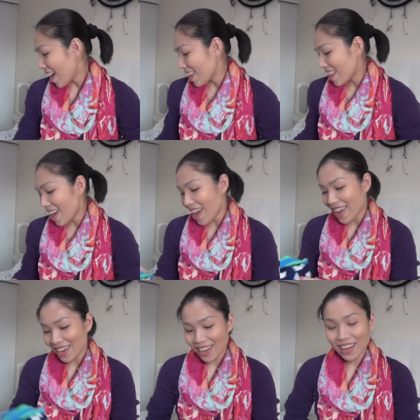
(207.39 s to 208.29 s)
And
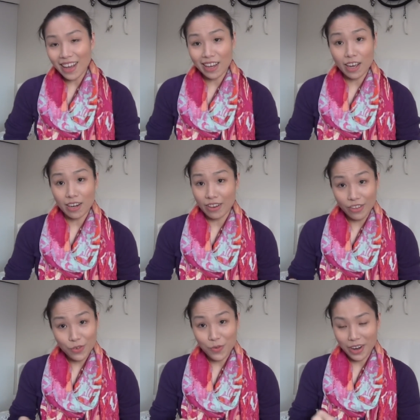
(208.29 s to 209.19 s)
then I got
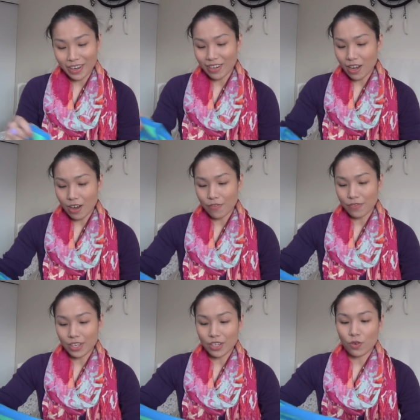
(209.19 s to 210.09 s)
another one
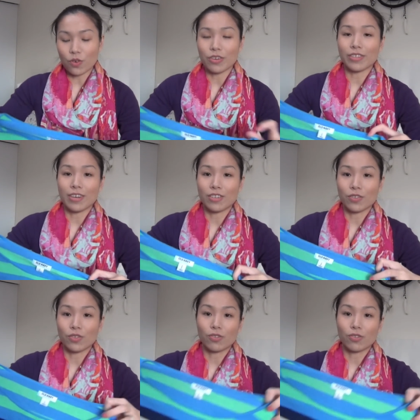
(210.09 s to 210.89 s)
of the horizontal